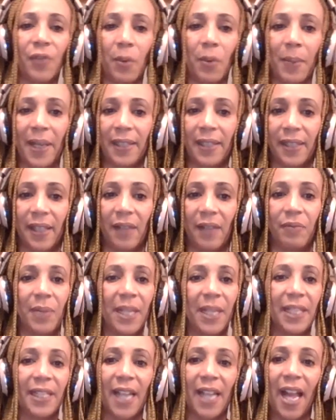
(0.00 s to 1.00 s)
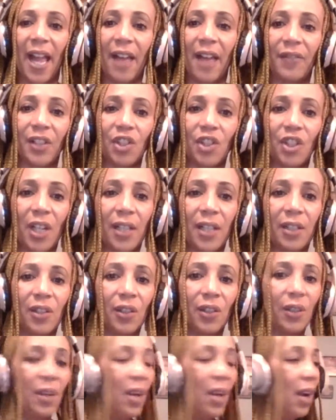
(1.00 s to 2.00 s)
for myself because I have a
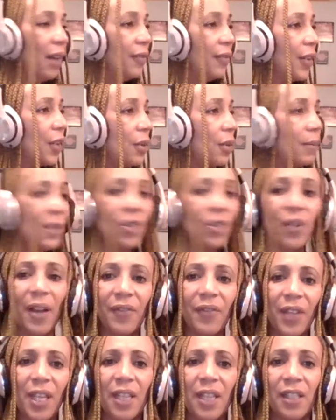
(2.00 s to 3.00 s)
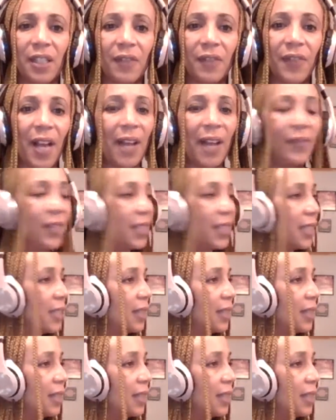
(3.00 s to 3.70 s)
shelter for human trafficking survivors.